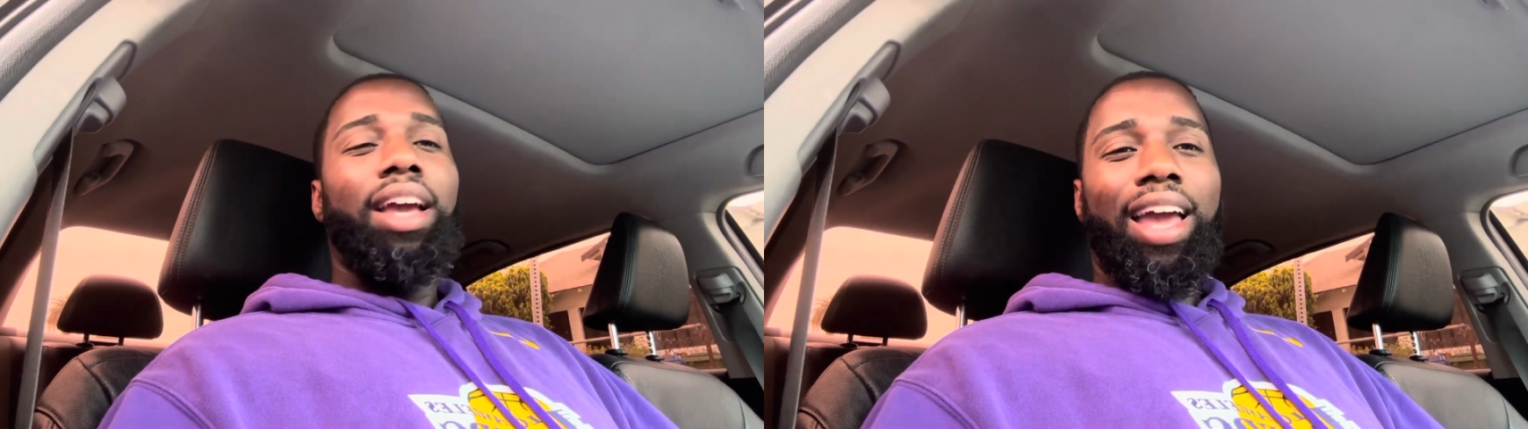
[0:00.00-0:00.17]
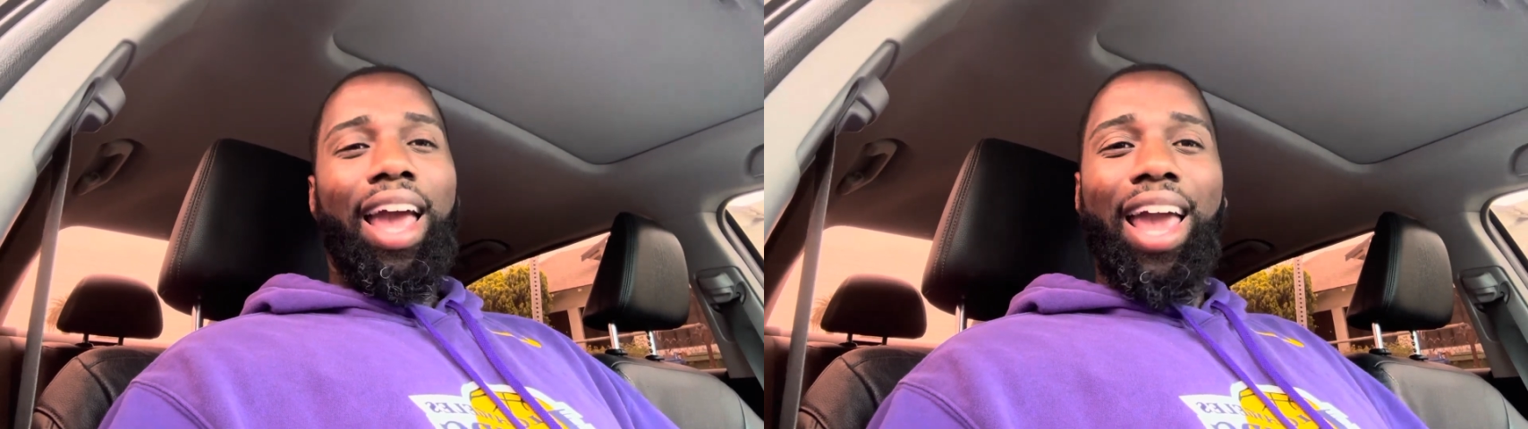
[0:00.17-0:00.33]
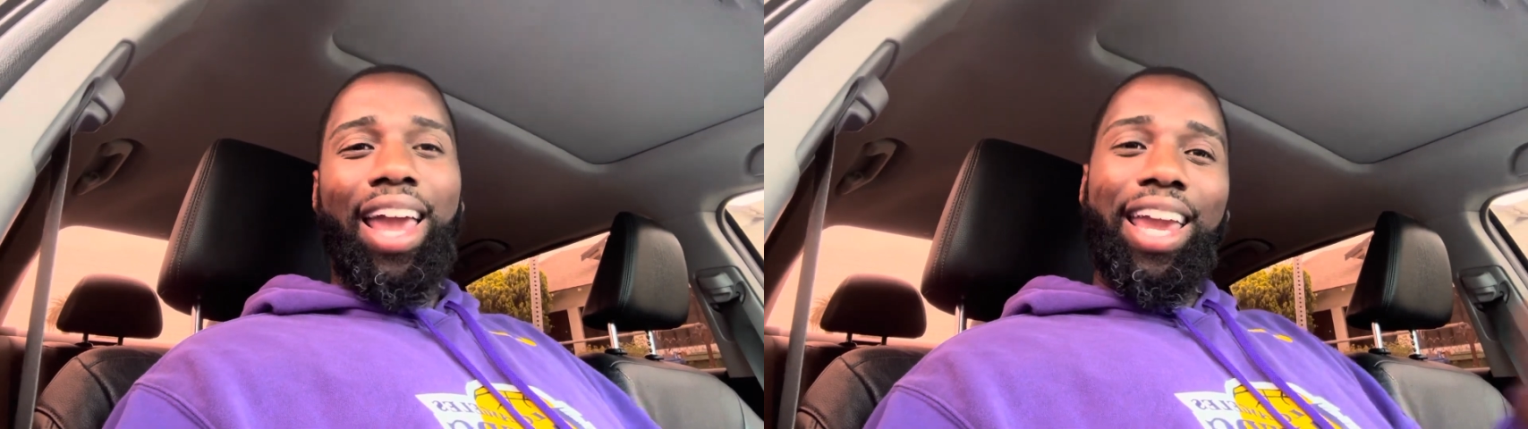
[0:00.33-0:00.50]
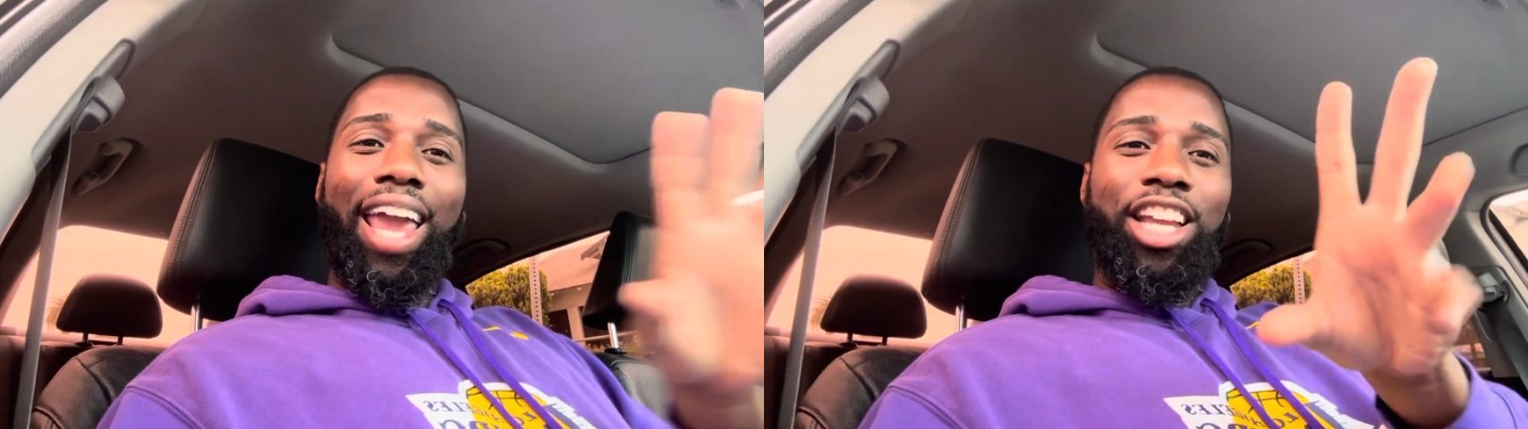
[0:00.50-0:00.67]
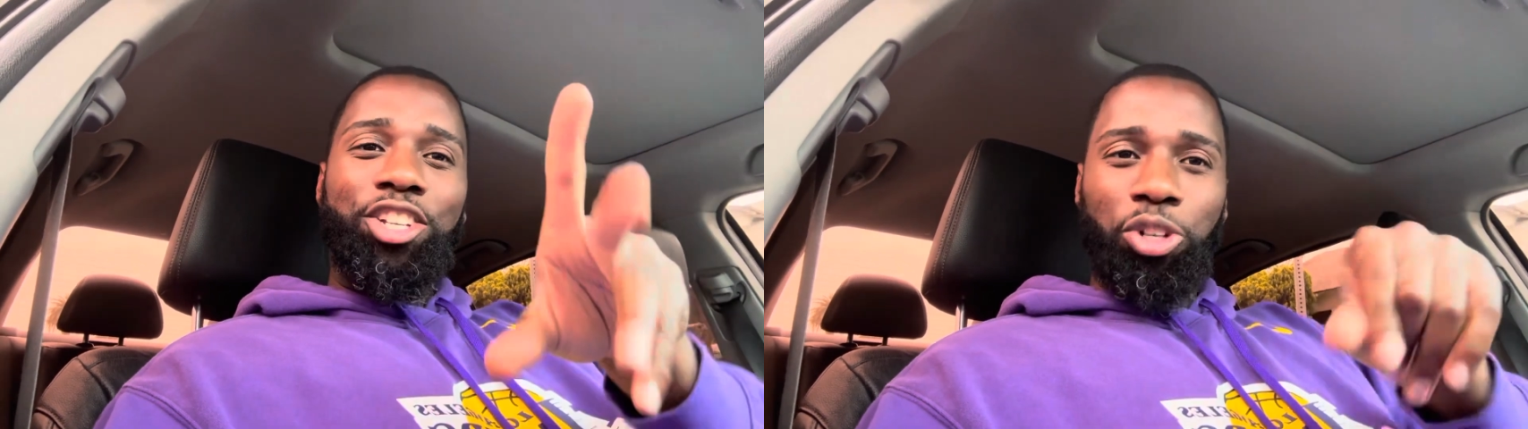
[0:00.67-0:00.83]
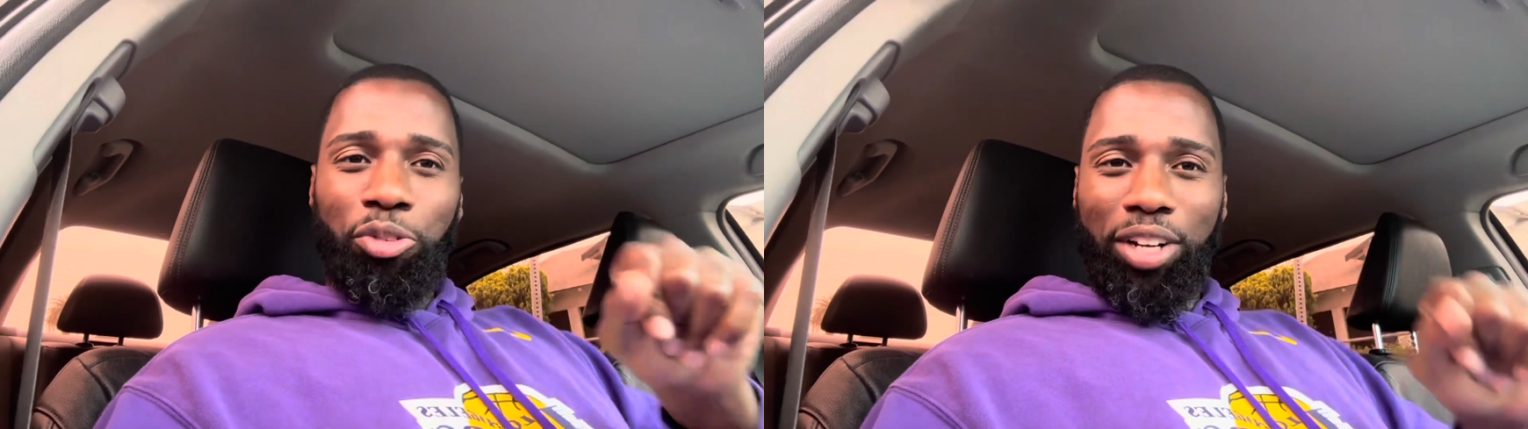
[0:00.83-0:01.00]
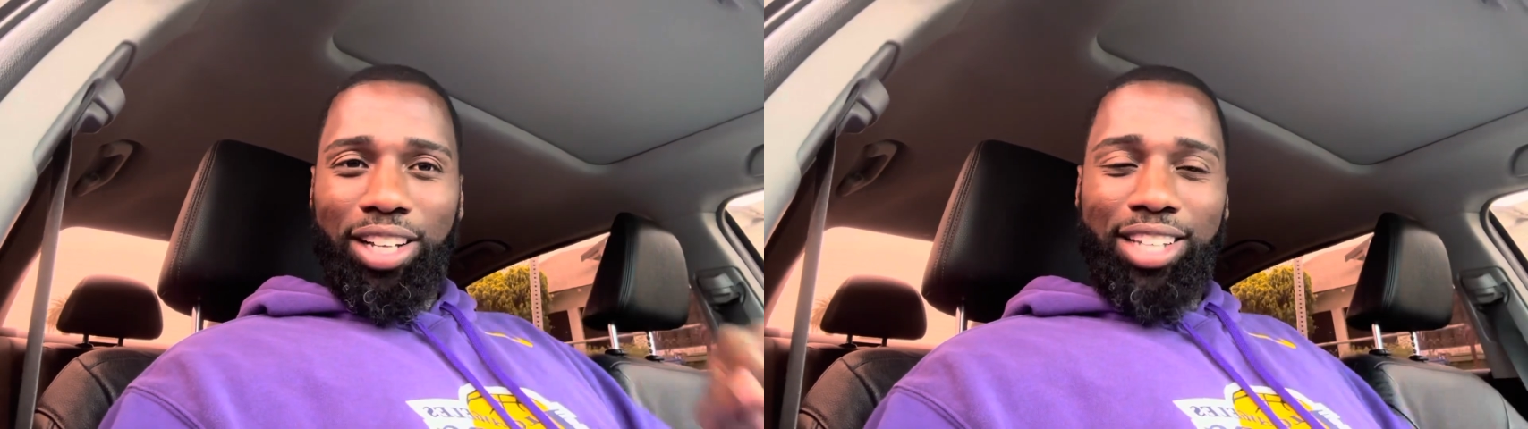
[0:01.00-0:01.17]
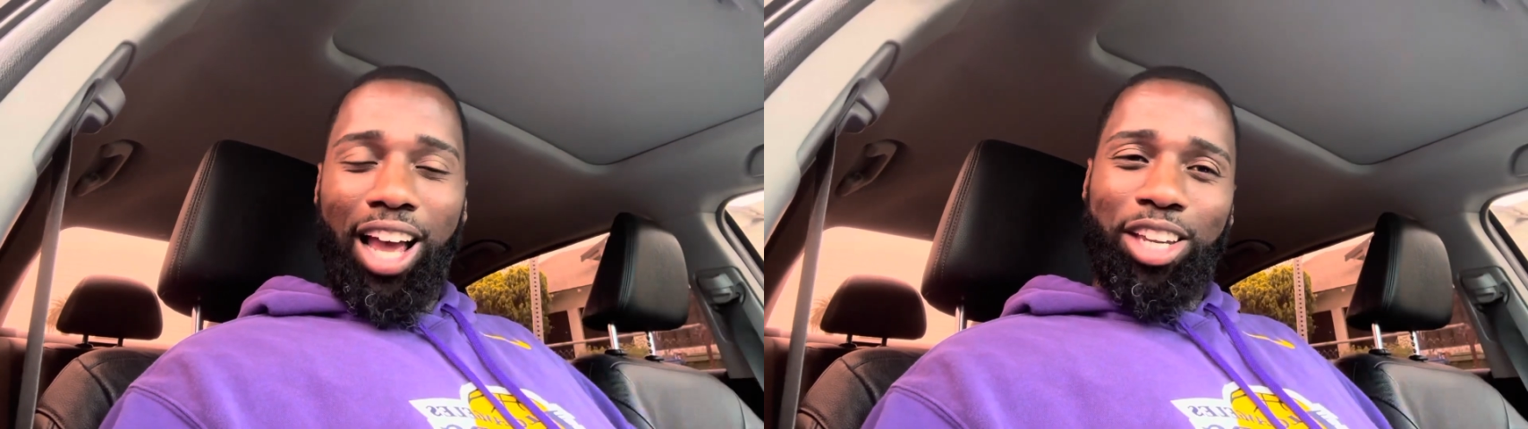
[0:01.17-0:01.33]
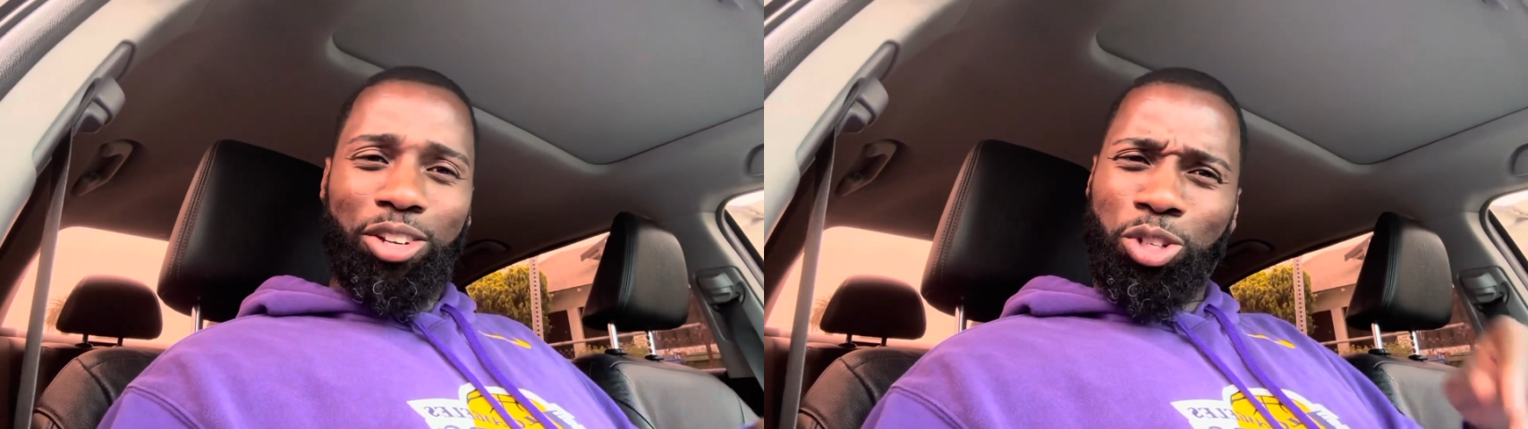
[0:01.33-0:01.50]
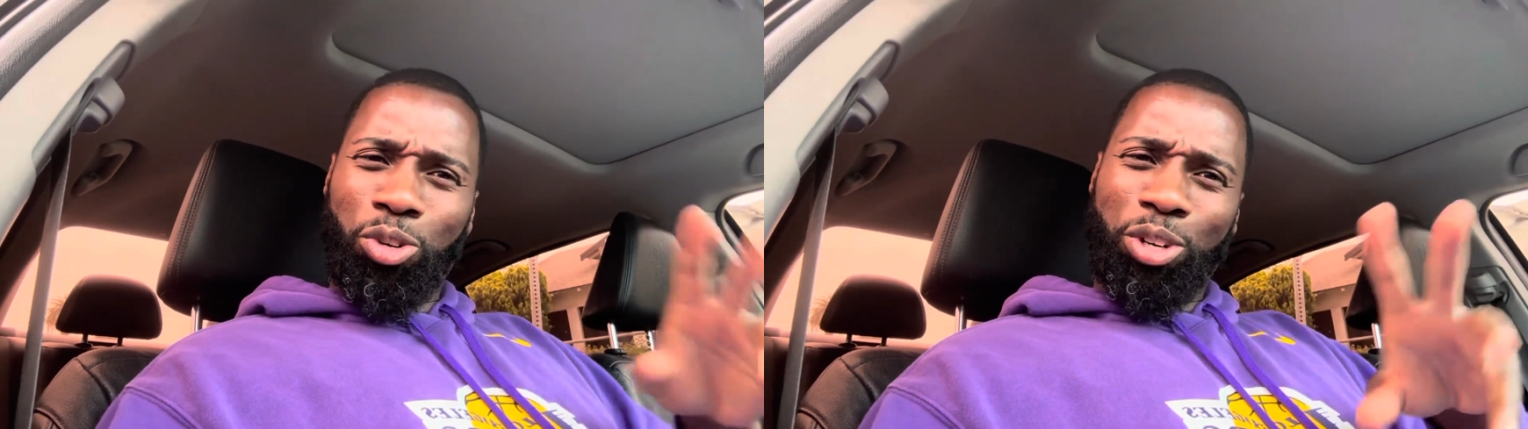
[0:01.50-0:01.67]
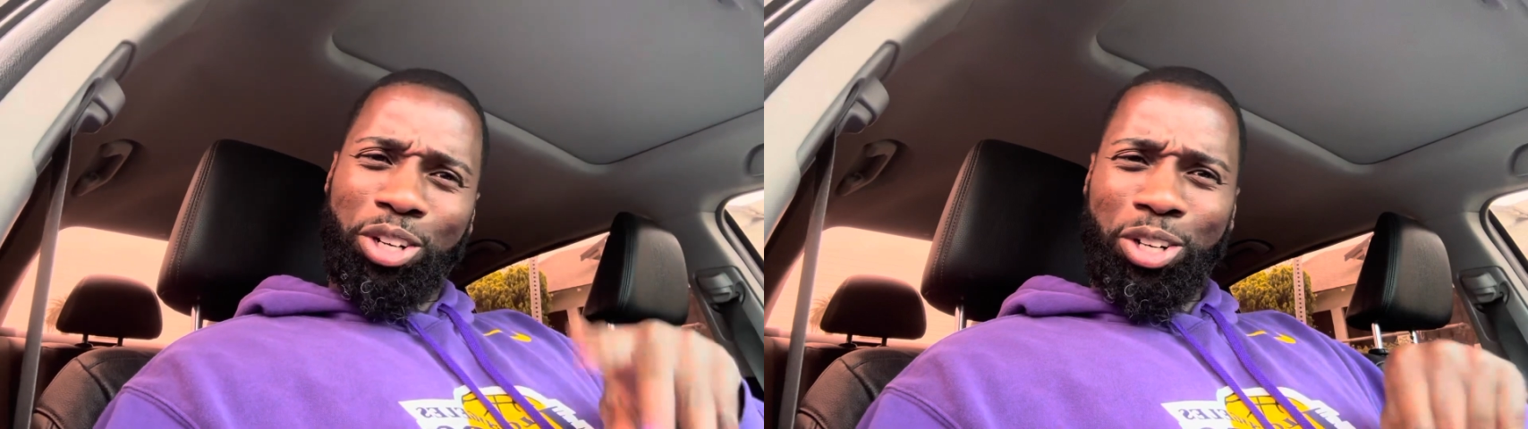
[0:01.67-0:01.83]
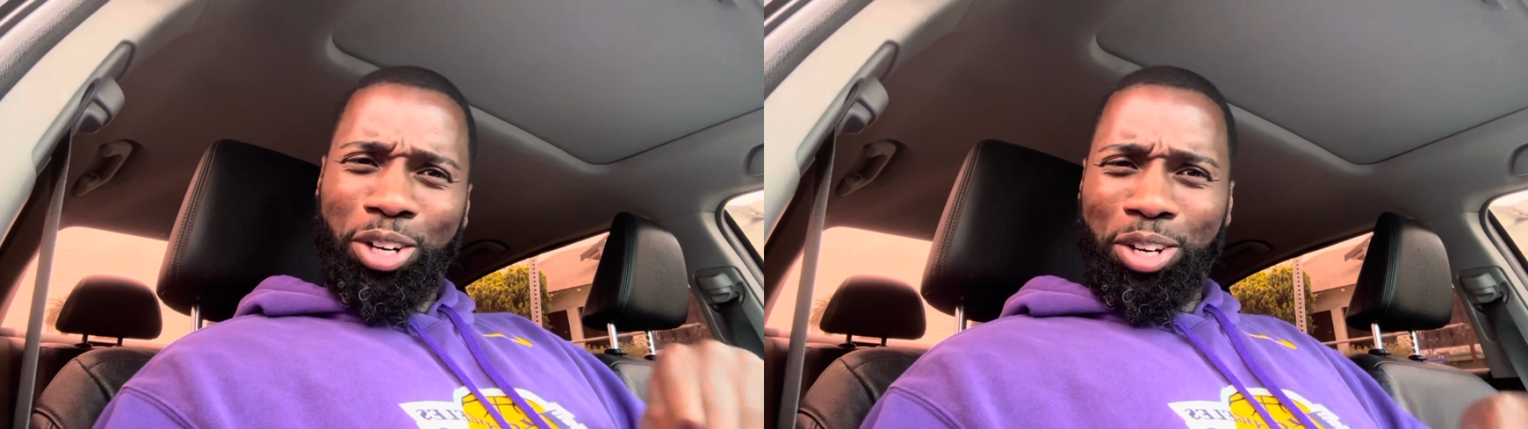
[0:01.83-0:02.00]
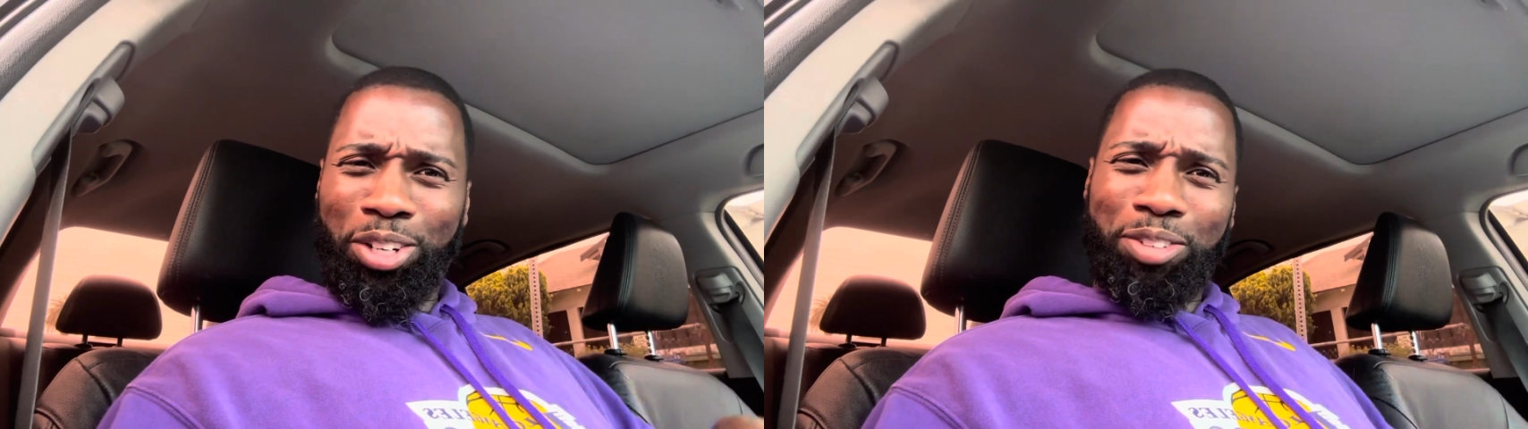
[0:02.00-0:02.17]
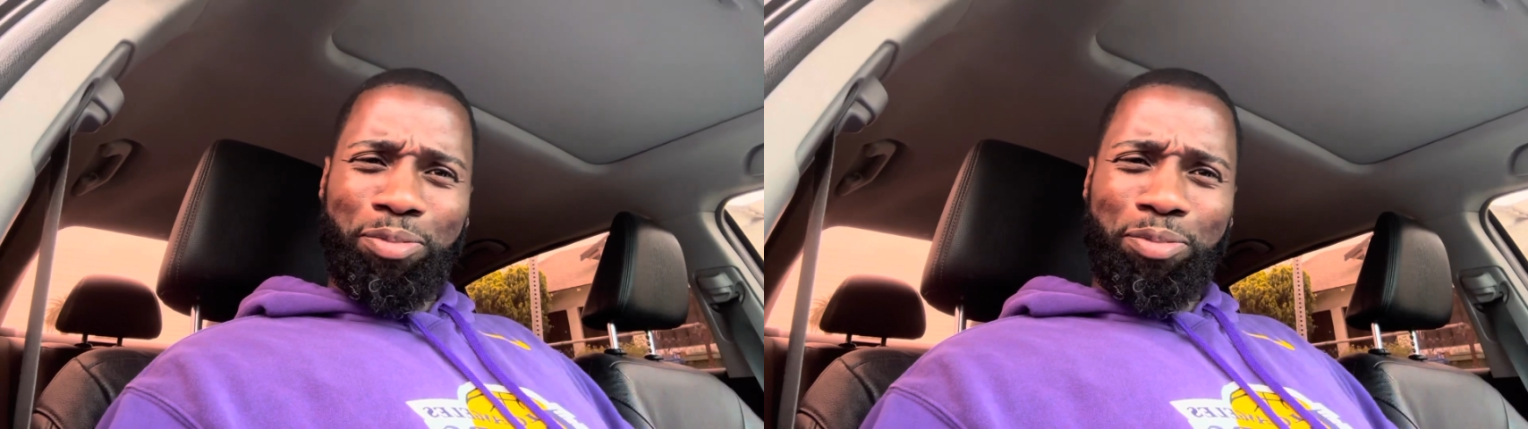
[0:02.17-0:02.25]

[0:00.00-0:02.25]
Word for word: Hey, Angel Reese, how you doing, girl?